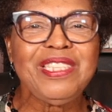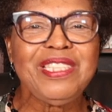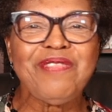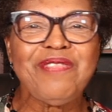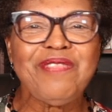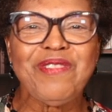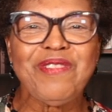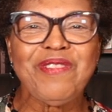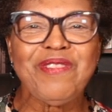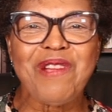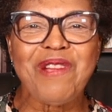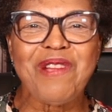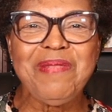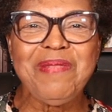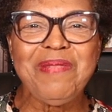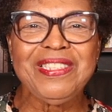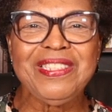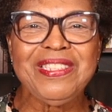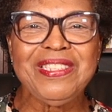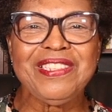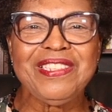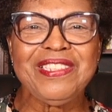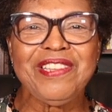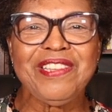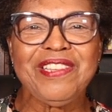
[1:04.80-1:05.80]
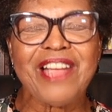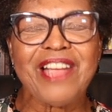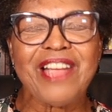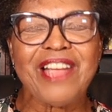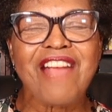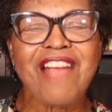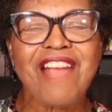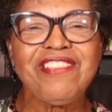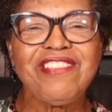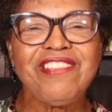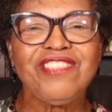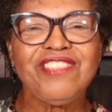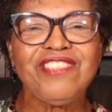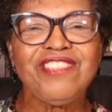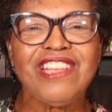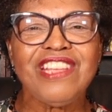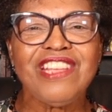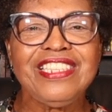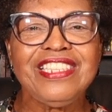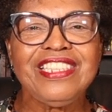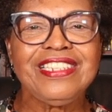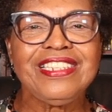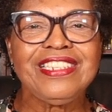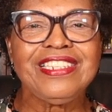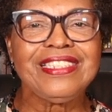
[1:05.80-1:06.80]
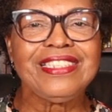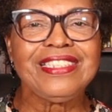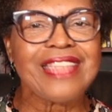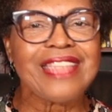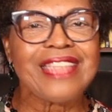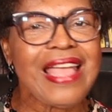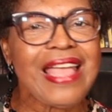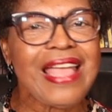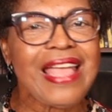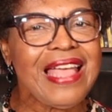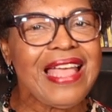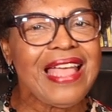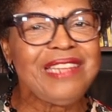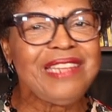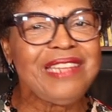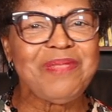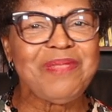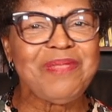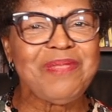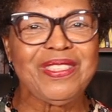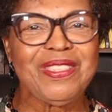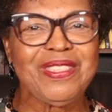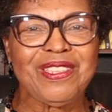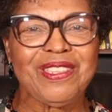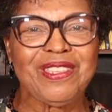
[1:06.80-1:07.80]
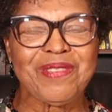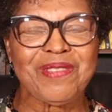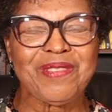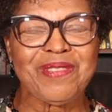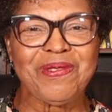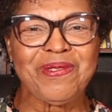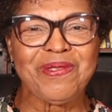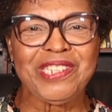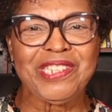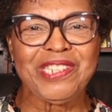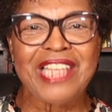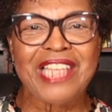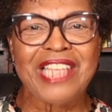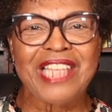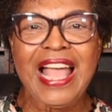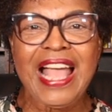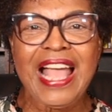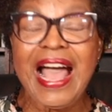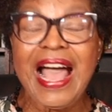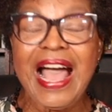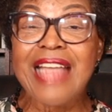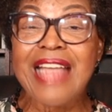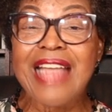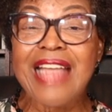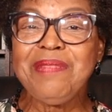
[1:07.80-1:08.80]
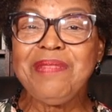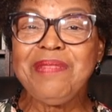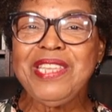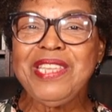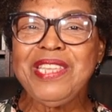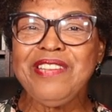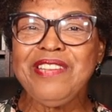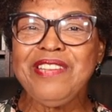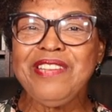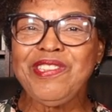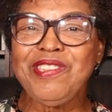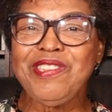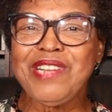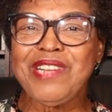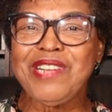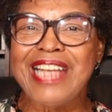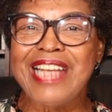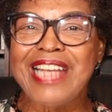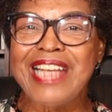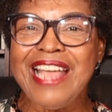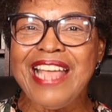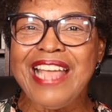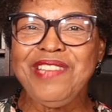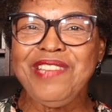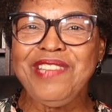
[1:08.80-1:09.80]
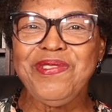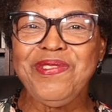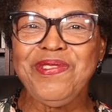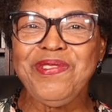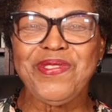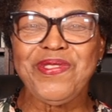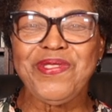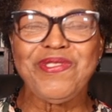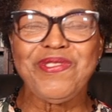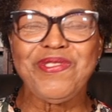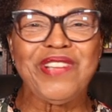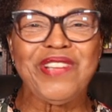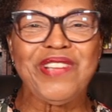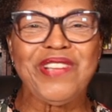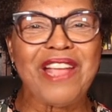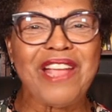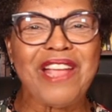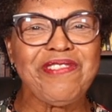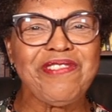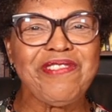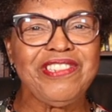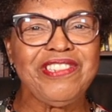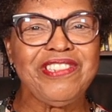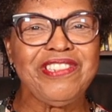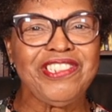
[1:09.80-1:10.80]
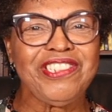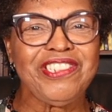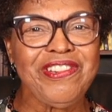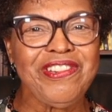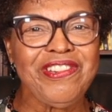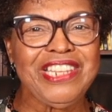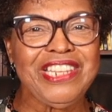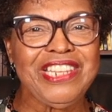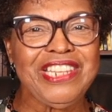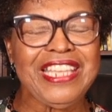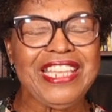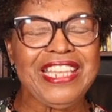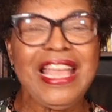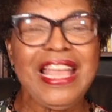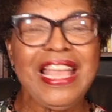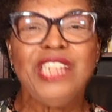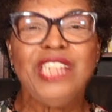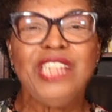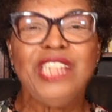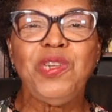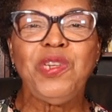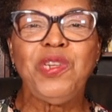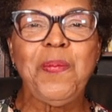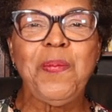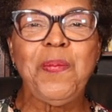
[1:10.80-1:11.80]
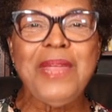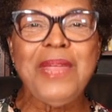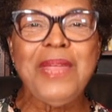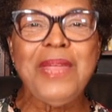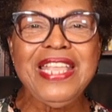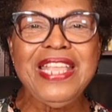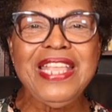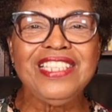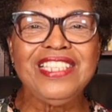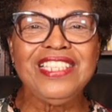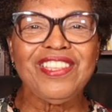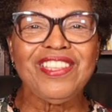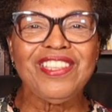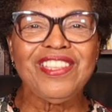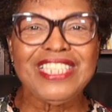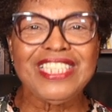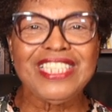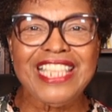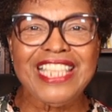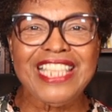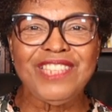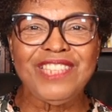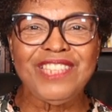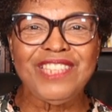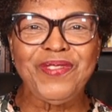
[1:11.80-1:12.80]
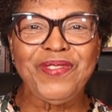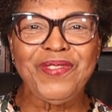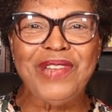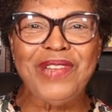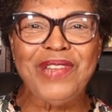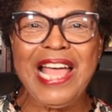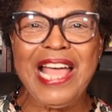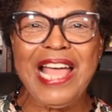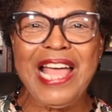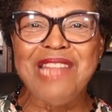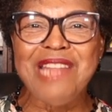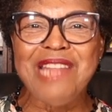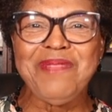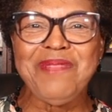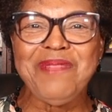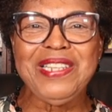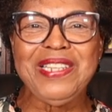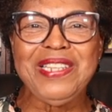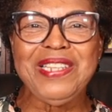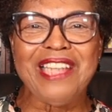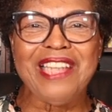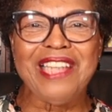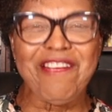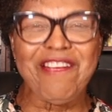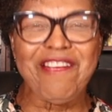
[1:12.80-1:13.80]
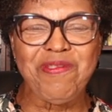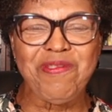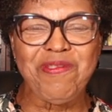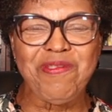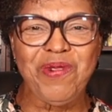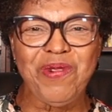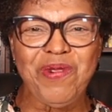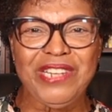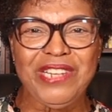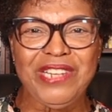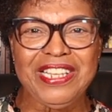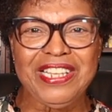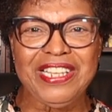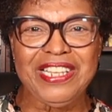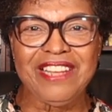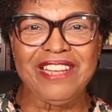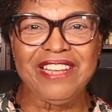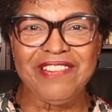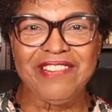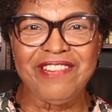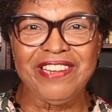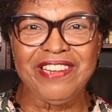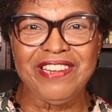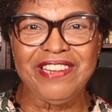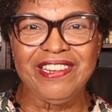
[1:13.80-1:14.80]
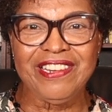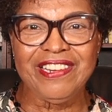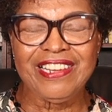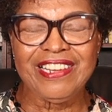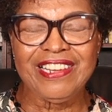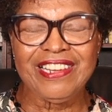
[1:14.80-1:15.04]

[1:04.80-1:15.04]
Yvonne Robinson, your career strategist and business coach. I am here to guide you through your career journey to be successful and build a rewarding career.